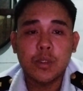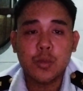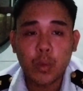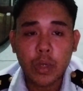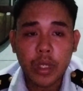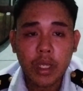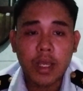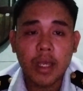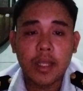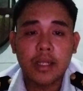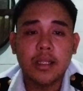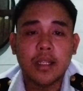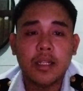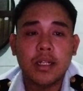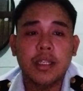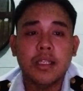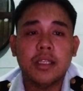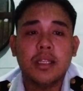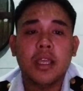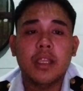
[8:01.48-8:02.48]
swing until
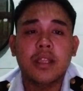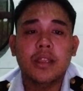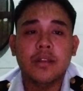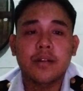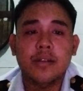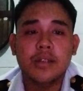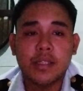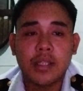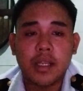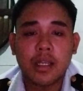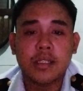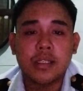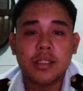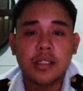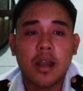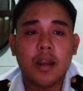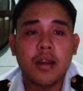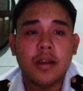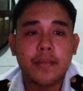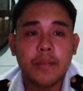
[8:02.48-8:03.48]
it intersects the
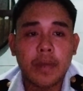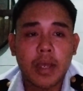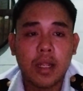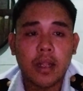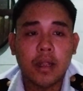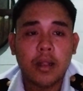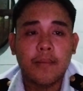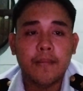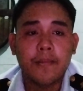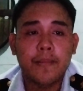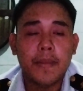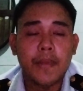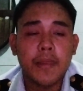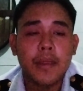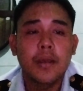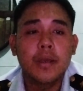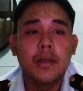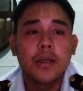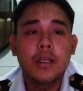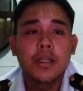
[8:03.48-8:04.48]
RML.
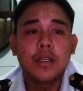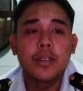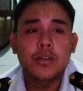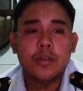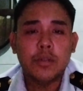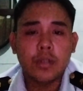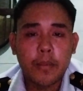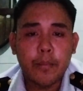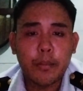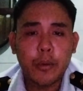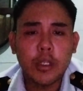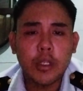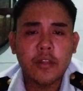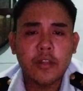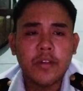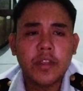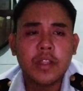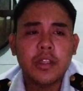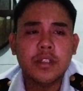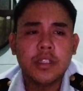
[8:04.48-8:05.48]
So the point of
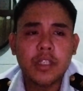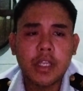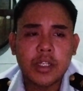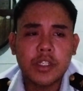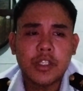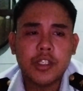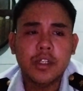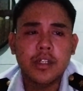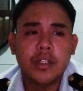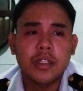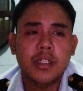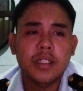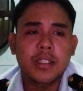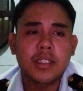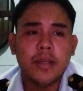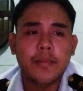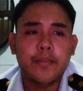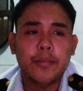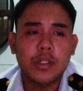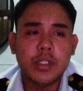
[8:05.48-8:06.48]
intersection is
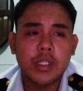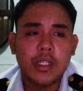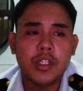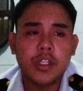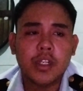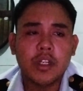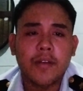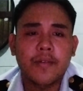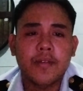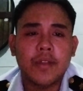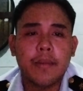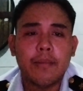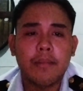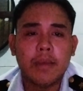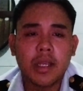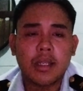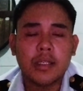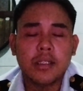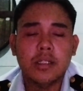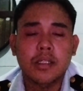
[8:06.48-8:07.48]
the position of the
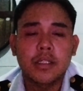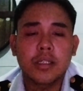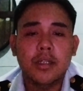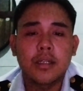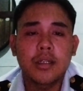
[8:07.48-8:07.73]
MX.